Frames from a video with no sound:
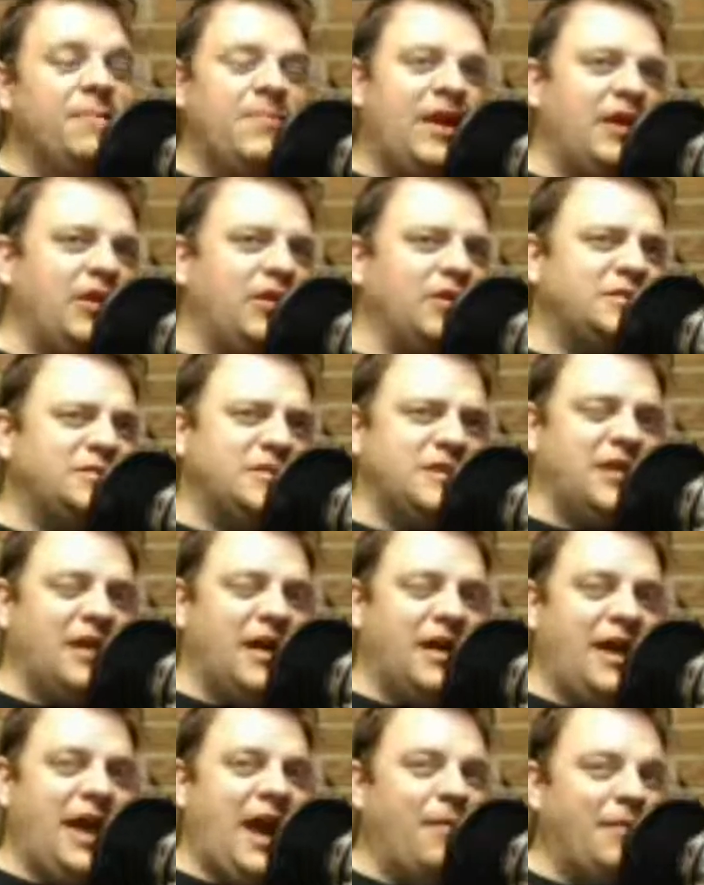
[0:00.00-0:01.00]
He looks at
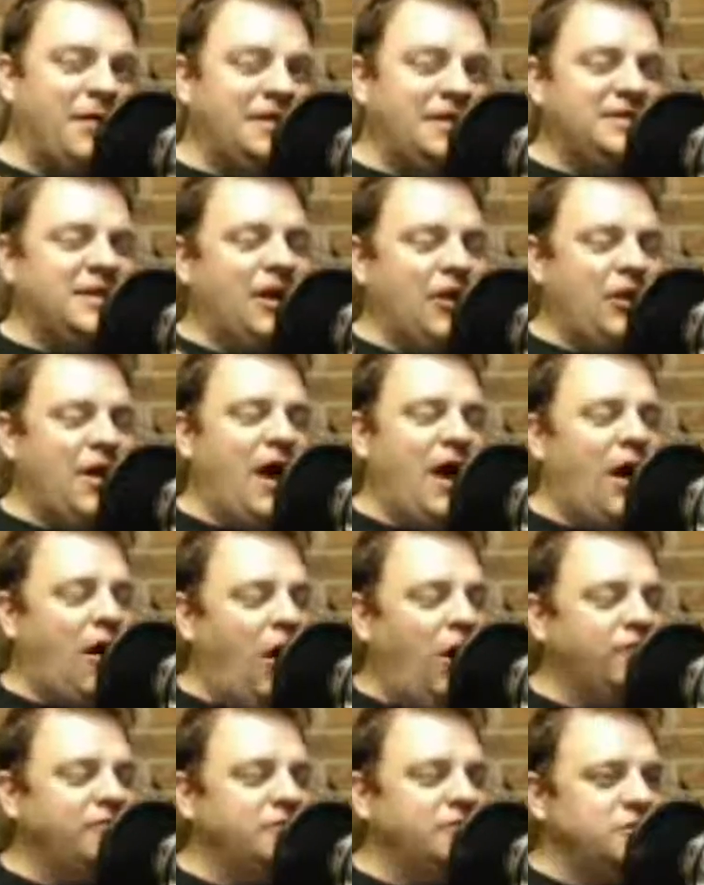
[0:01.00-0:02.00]
like how many times or how
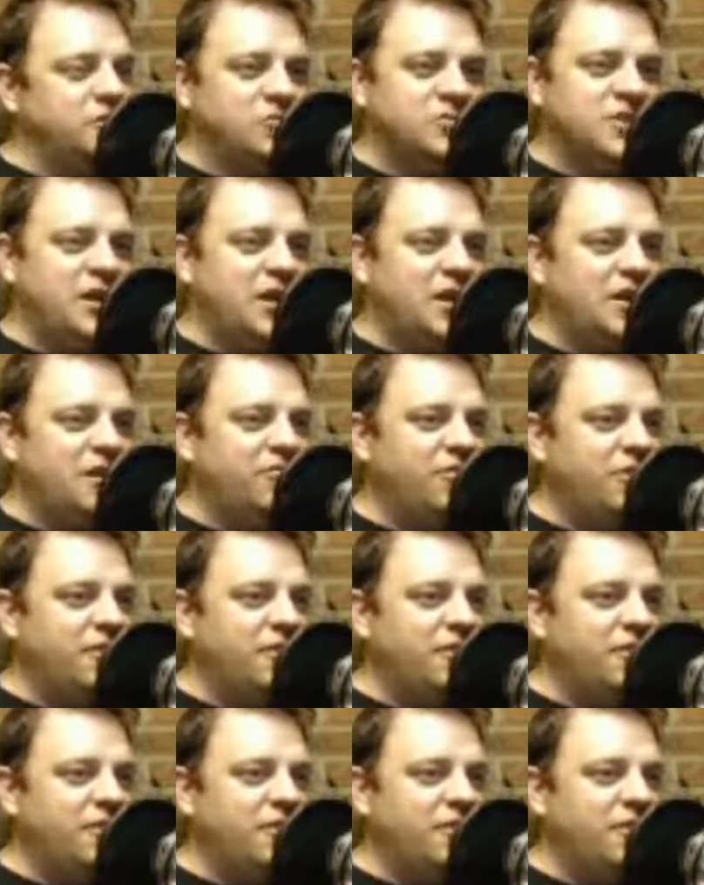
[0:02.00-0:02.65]
often you save,